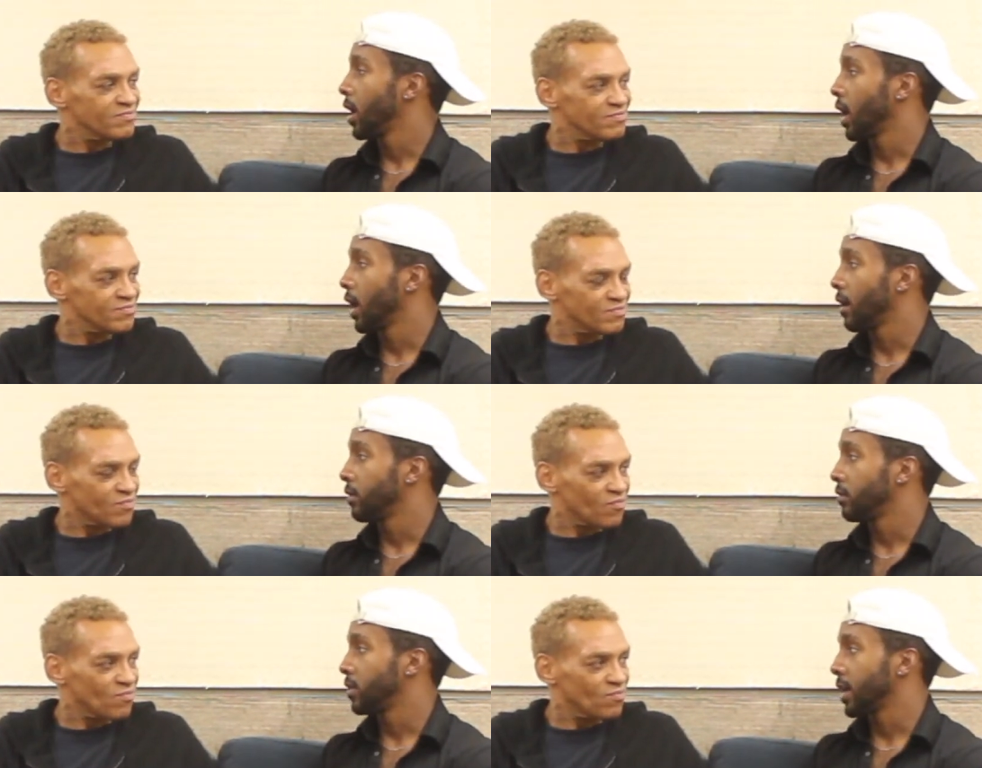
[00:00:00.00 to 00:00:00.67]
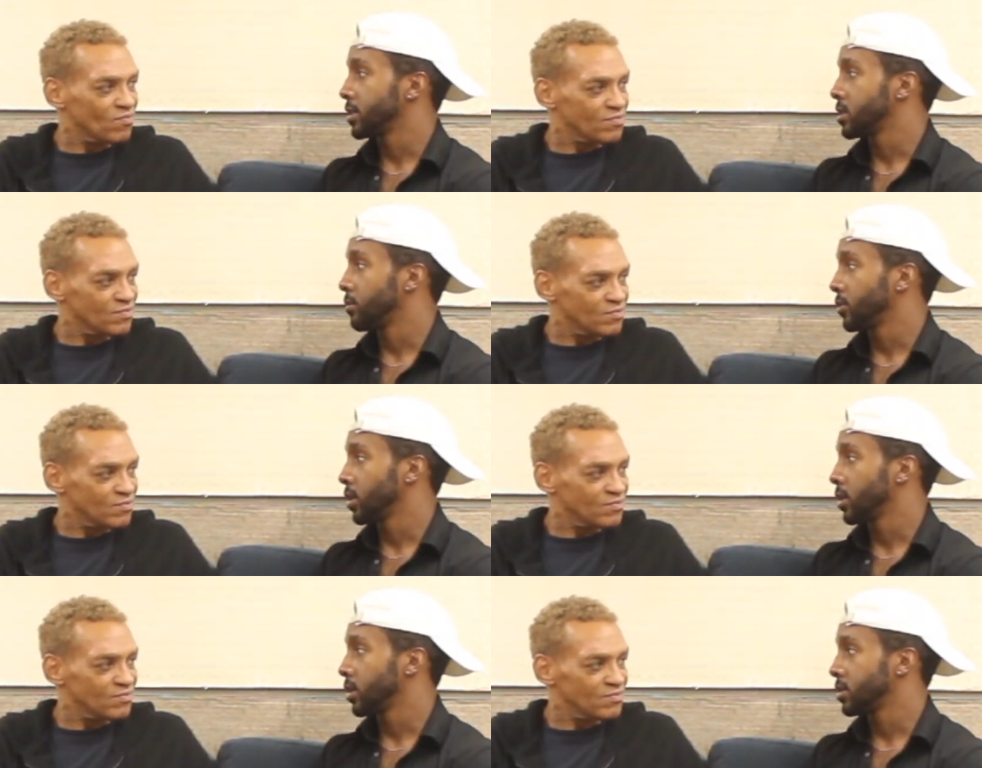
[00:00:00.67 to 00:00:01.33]
Speaker 1: and that's
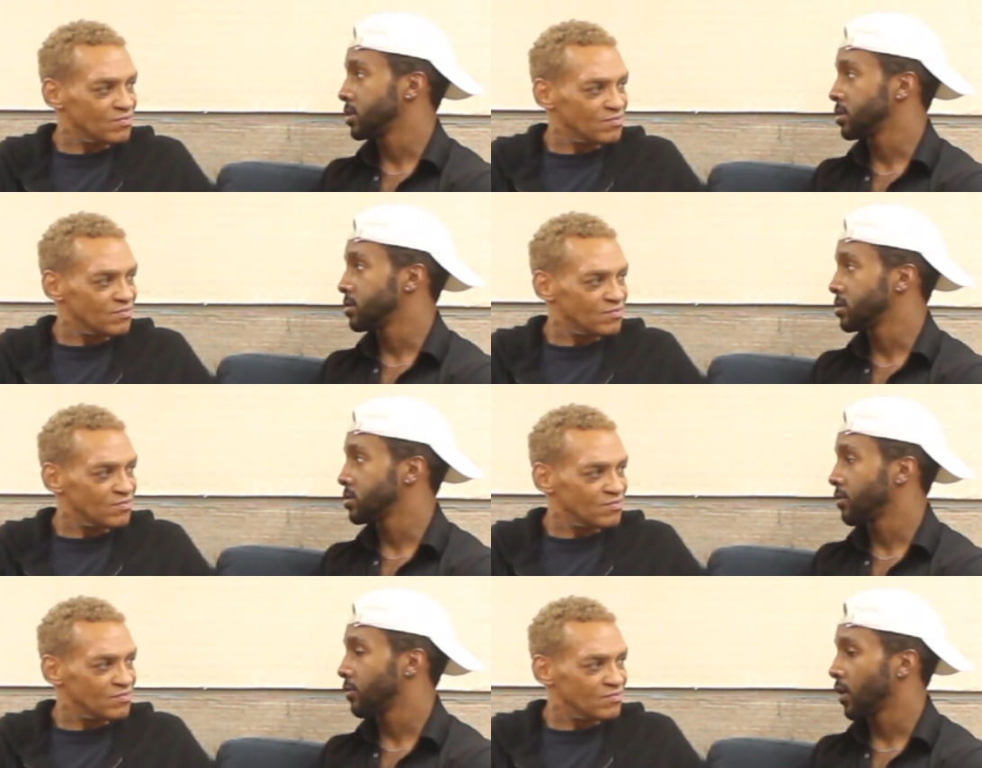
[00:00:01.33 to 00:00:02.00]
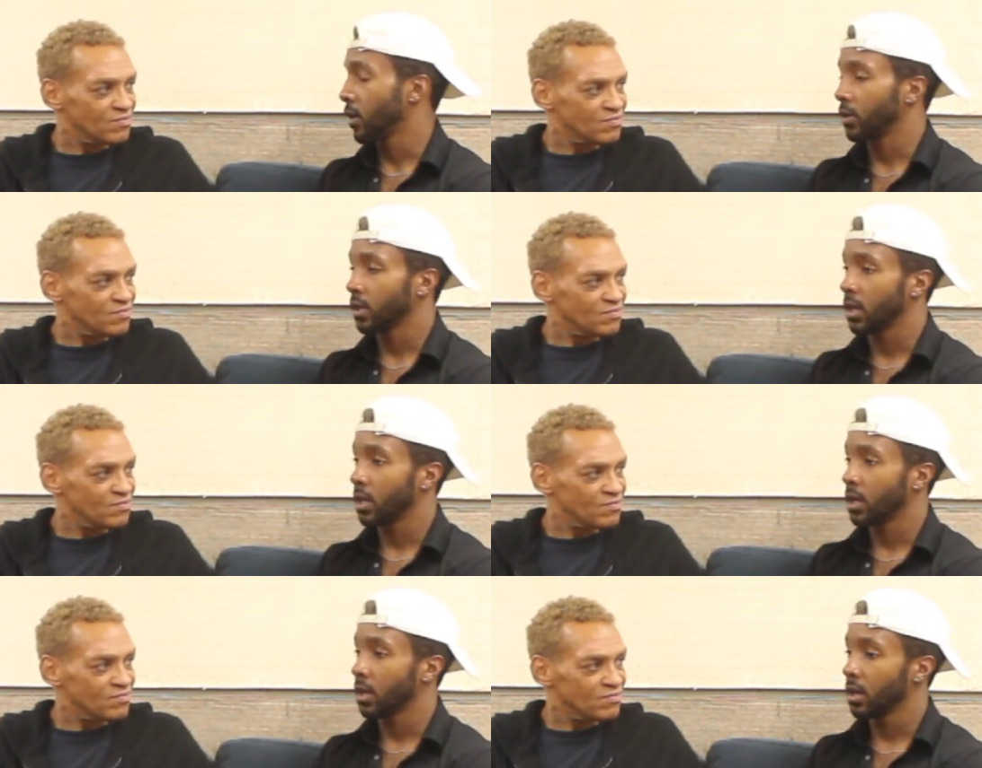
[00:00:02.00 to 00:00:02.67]
something that is
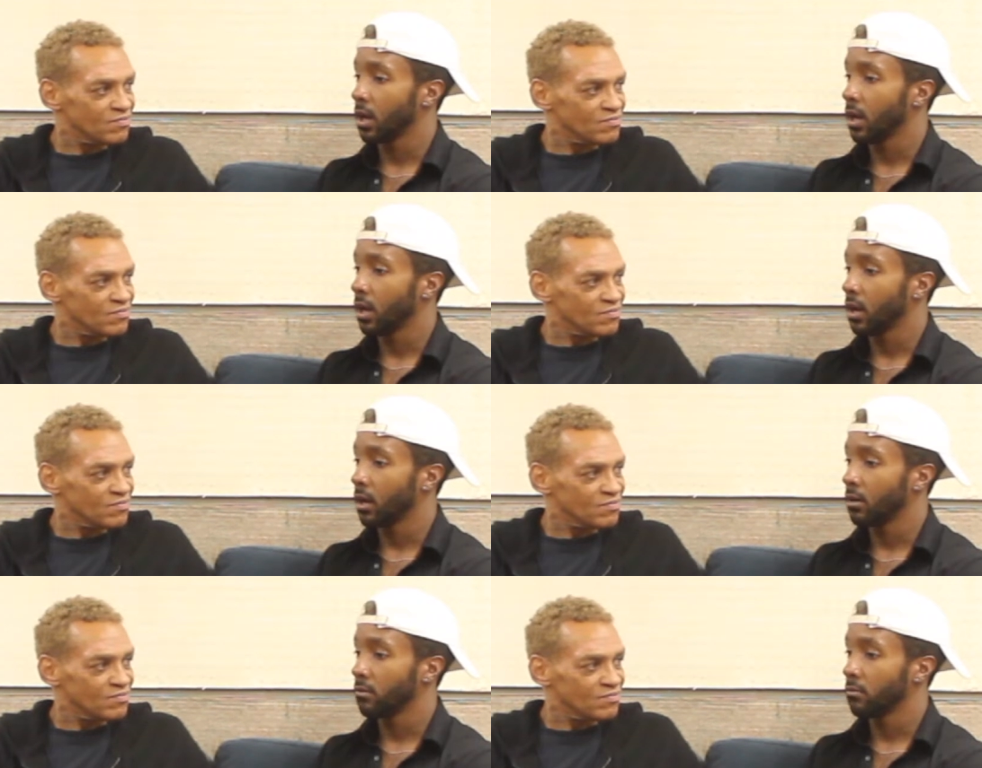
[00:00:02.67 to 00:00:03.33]
fairly uh,